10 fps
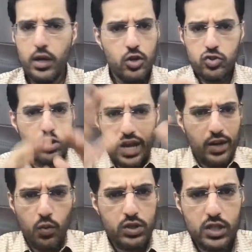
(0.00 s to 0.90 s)
So that
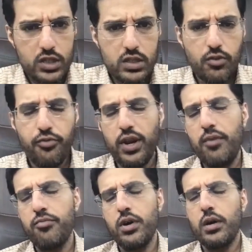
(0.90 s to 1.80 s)
was his
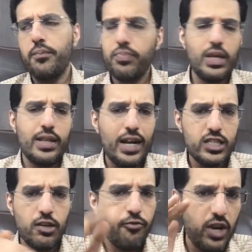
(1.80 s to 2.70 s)
framework. That's
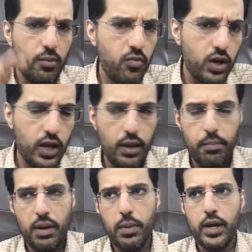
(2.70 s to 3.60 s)
the framework he
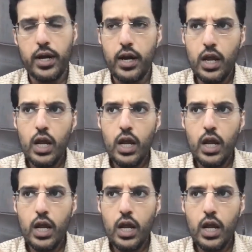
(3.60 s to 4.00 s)
implemented.